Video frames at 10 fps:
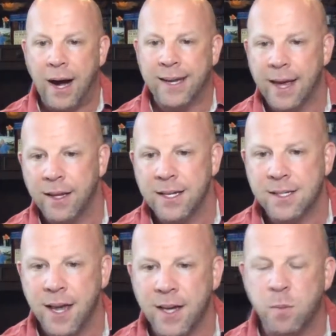Kelly
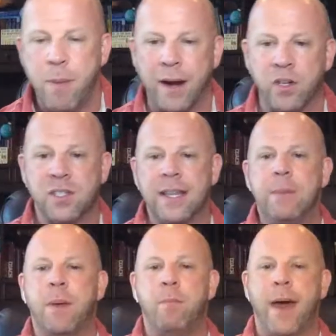says better sleep
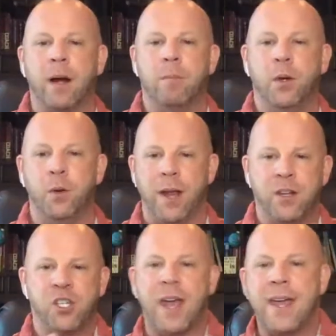and better mood.
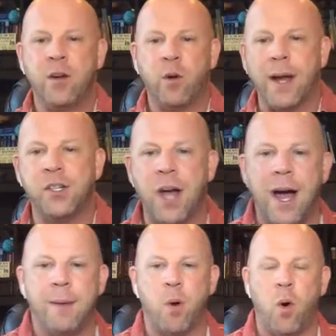And Shay, great
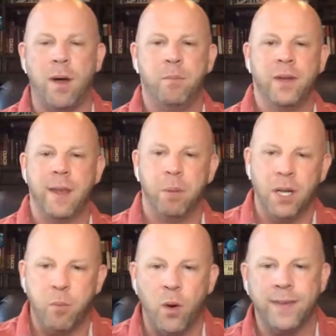job on putting a
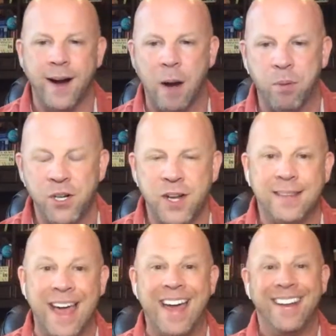bullet point there. I appreciate
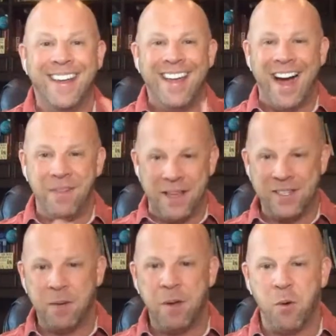that. That's
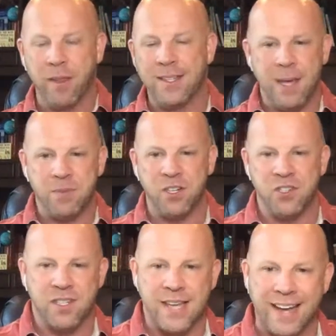going to be one of the tips in
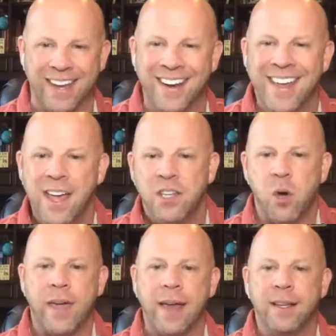just a second. So
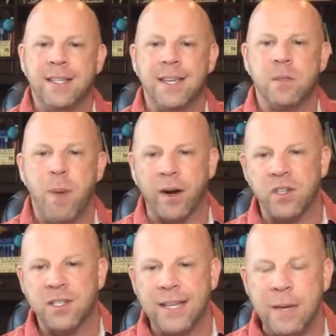Kelly says better
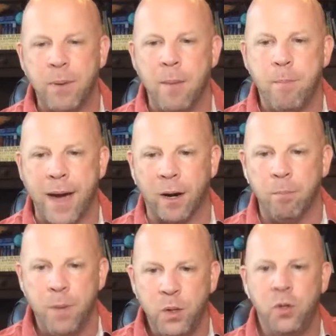sleep and better
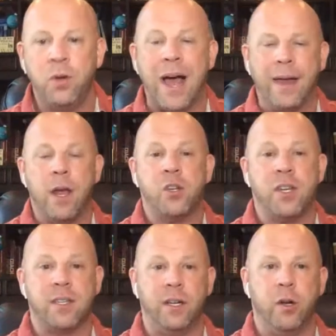mood. I know
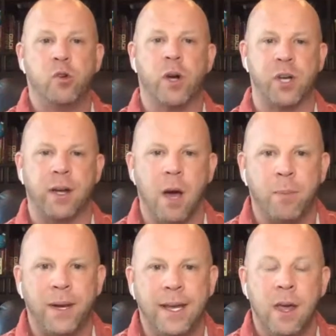she's in a nutrition
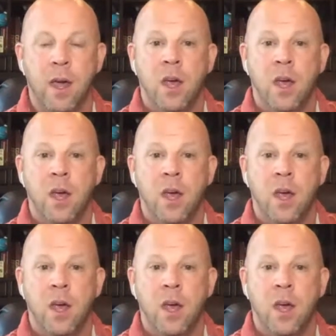company.